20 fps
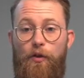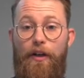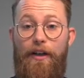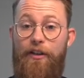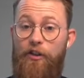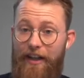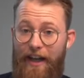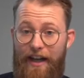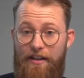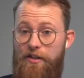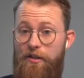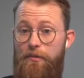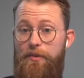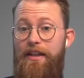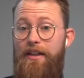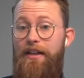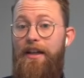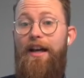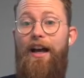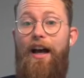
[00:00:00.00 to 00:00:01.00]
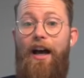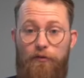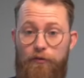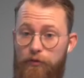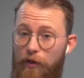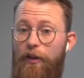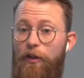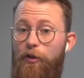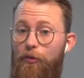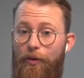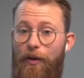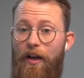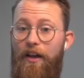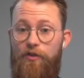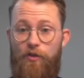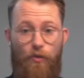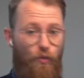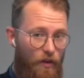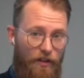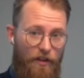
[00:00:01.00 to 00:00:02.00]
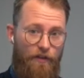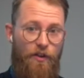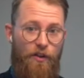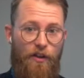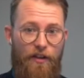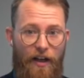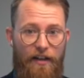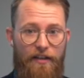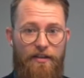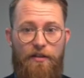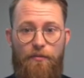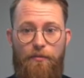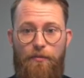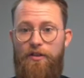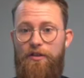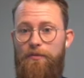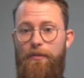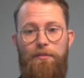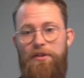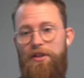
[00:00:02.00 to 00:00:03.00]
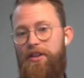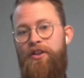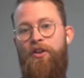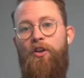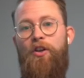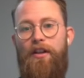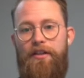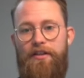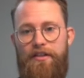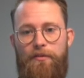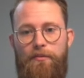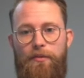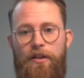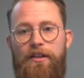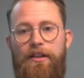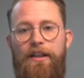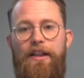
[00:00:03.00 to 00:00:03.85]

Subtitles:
It could actually be a real person, one of your customers, maybe a new customer.